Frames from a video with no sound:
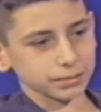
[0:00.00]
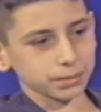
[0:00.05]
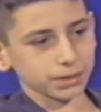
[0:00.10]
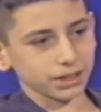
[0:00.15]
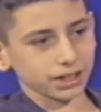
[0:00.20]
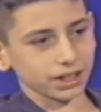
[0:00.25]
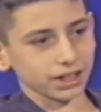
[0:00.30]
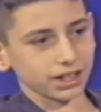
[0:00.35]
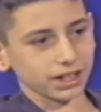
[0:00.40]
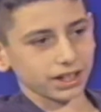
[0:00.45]

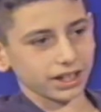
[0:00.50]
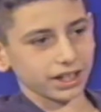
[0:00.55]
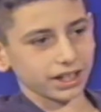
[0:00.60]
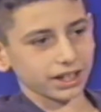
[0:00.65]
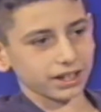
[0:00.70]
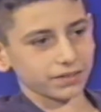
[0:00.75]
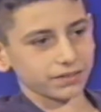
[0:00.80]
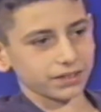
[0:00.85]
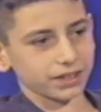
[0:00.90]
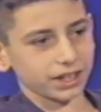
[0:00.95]
putting on a
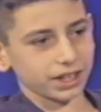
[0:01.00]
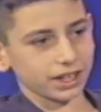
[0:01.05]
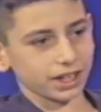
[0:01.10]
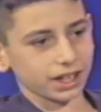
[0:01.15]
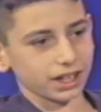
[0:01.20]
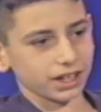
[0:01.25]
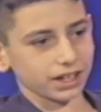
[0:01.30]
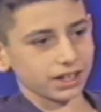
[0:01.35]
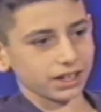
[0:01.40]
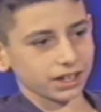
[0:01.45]
negative thing,
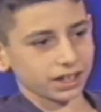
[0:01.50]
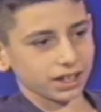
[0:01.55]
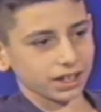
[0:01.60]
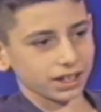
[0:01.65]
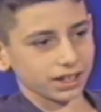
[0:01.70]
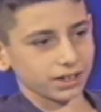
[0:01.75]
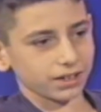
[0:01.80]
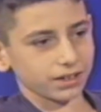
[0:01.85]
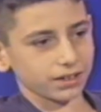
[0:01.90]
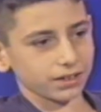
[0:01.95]
and it kind
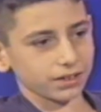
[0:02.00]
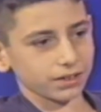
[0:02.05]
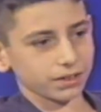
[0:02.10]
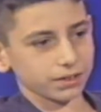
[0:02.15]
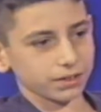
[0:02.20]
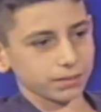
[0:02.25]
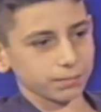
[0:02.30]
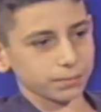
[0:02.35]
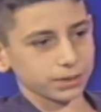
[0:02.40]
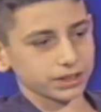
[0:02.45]
of
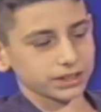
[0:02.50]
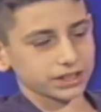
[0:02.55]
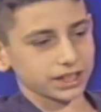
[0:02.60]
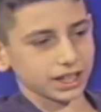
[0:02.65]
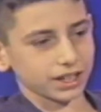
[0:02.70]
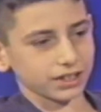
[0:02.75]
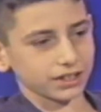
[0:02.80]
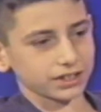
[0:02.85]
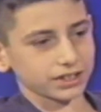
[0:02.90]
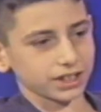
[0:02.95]
puts
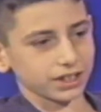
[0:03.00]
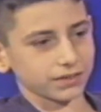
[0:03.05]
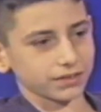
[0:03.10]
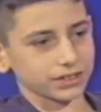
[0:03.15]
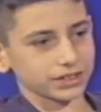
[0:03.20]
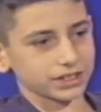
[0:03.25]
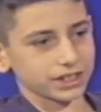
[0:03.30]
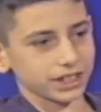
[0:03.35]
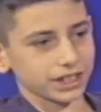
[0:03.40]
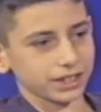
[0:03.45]
down your
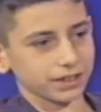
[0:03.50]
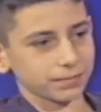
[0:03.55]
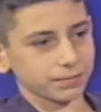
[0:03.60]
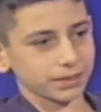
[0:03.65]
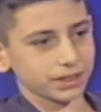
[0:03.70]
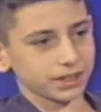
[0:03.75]
self-esteem.